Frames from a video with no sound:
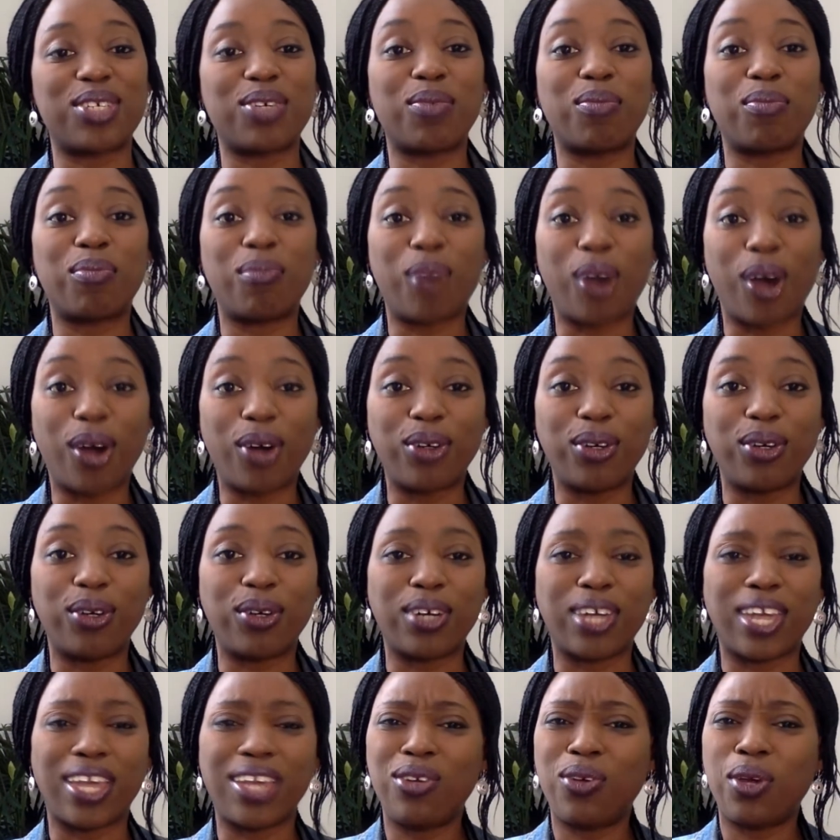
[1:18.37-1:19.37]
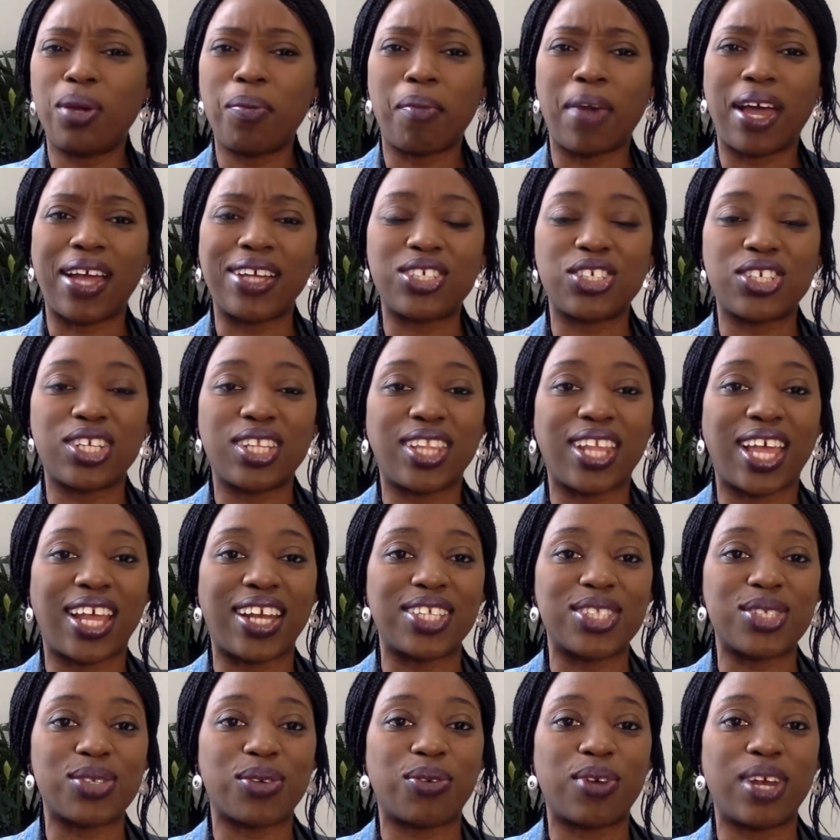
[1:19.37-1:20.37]
Tomorrow, can you imagine
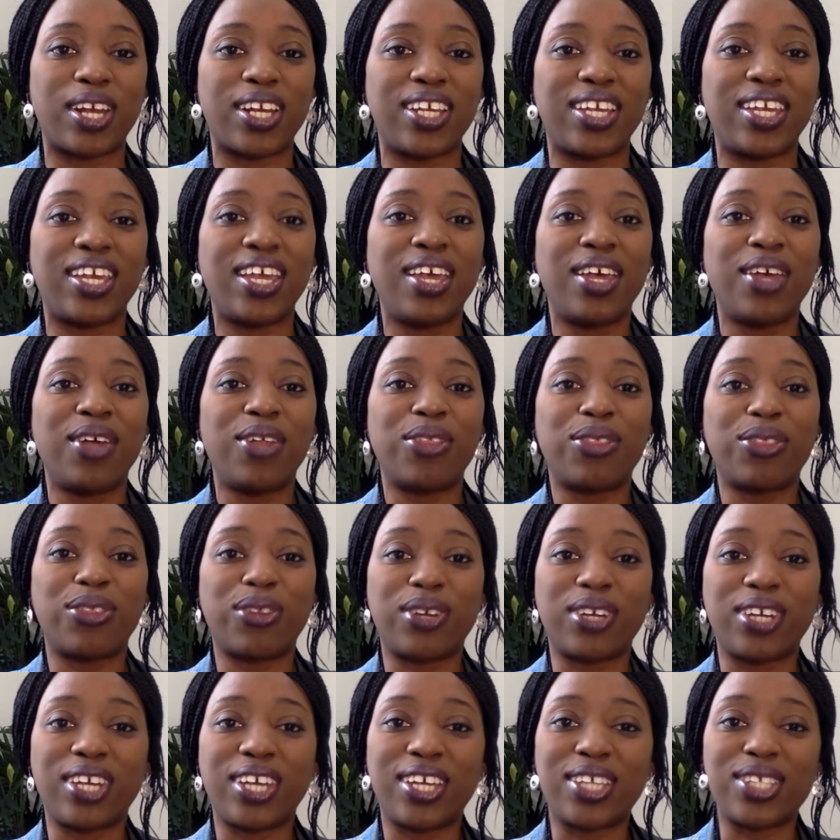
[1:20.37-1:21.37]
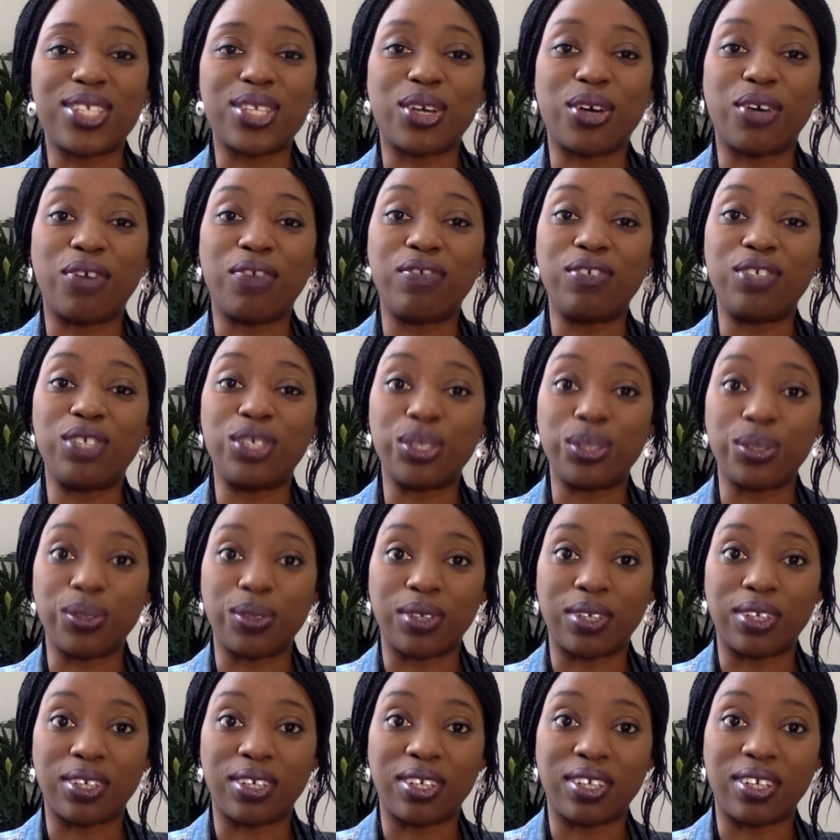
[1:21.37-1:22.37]
that it's already 30th of
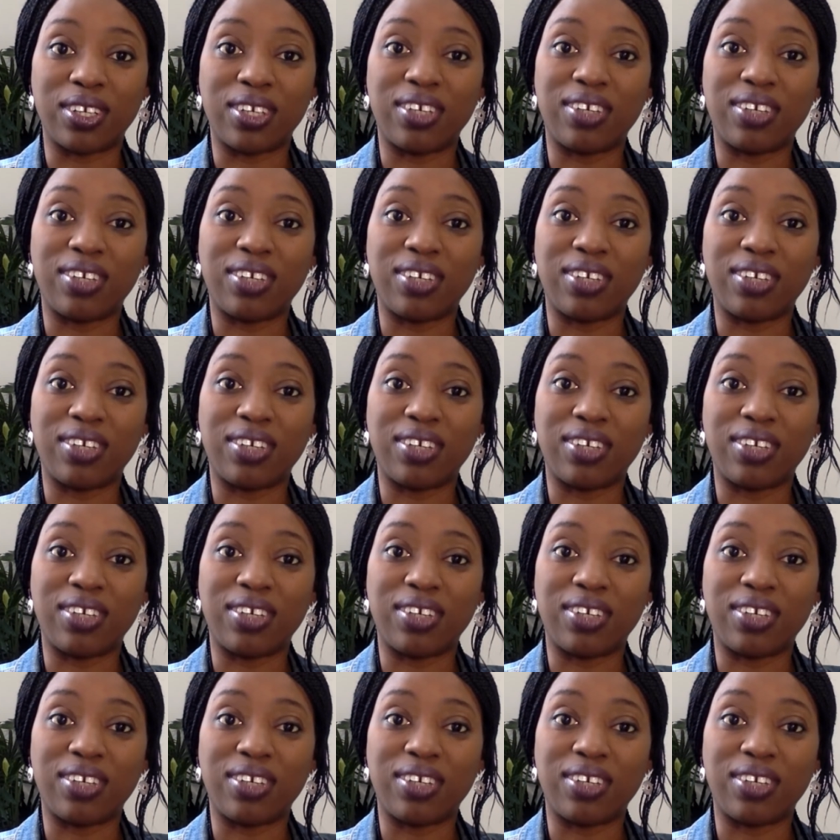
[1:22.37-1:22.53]
June?